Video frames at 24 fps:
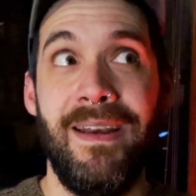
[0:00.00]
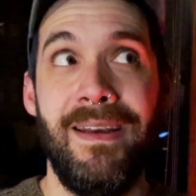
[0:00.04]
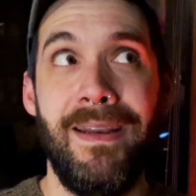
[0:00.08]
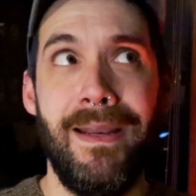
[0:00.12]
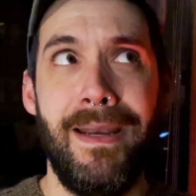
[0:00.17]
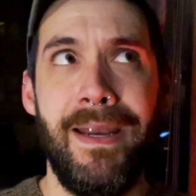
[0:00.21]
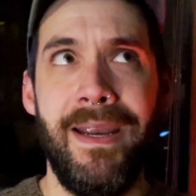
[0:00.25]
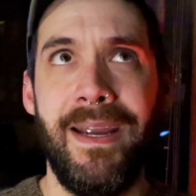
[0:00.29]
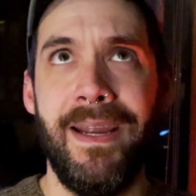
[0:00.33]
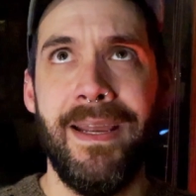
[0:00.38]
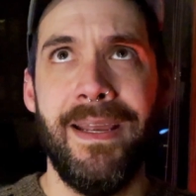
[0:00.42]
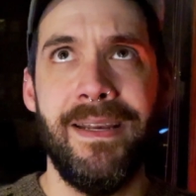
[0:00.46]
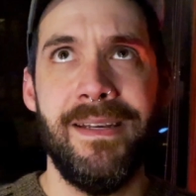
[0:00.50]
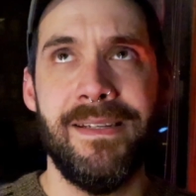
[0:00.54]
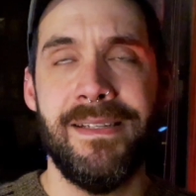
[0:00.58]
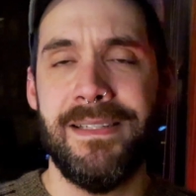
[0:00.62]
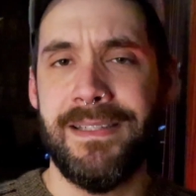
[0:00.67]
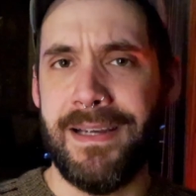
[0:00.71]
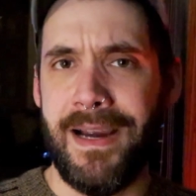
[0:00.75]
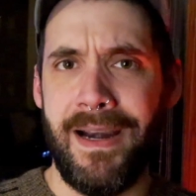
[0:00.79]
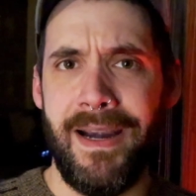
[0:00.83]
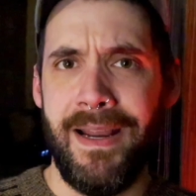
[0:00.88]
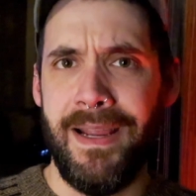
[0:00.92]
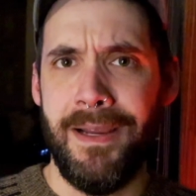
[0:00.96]
knitting and
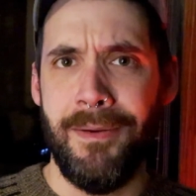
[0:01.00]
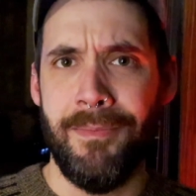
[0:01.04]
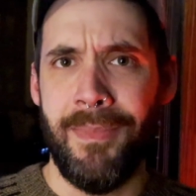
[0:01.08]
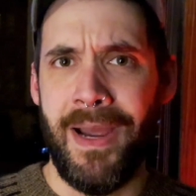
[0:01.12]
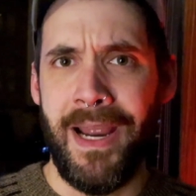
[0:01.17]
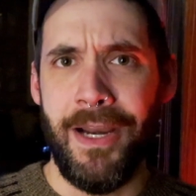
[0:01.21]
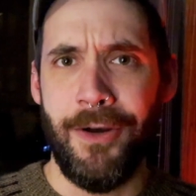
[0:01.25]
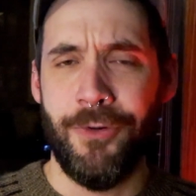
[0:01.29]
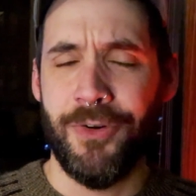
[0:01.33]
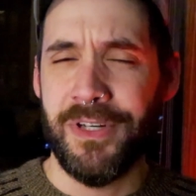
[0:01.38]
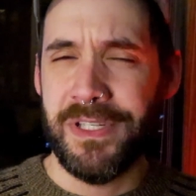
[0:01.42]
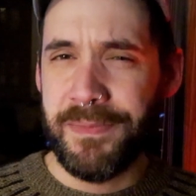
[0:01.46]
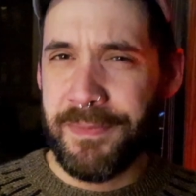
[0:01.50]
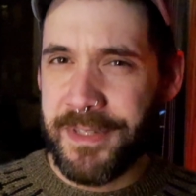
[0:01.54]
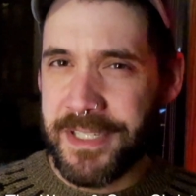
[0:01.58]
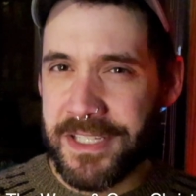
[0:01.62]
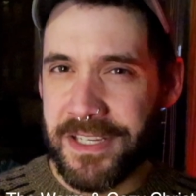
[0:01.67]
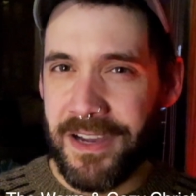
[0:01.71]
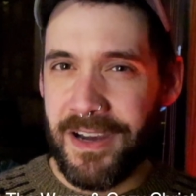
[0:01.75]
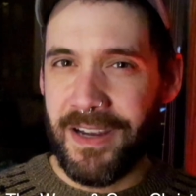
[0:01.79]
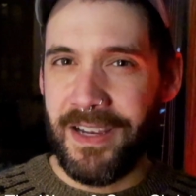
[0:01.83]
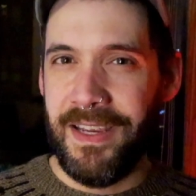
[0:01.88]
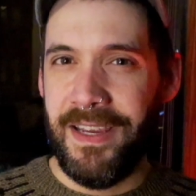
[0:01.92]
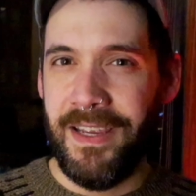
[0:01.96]
designing my Christmas
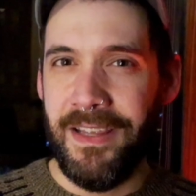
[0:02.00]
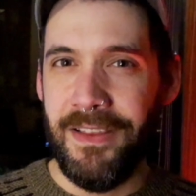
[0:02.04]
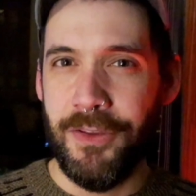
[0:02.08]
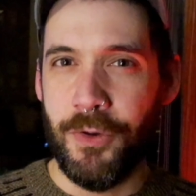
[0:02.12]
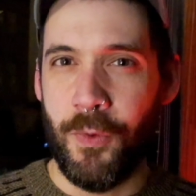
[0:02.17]
stocking,